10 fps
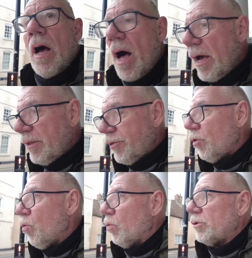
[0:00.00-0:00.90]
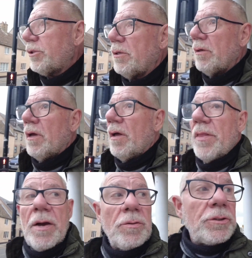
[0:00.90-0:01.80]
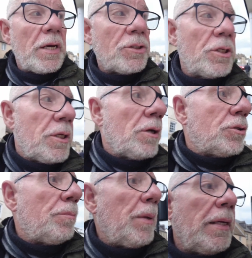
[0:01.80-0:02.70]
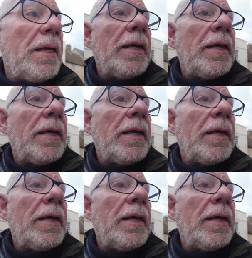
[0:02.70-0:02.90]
I thought there was actually going to be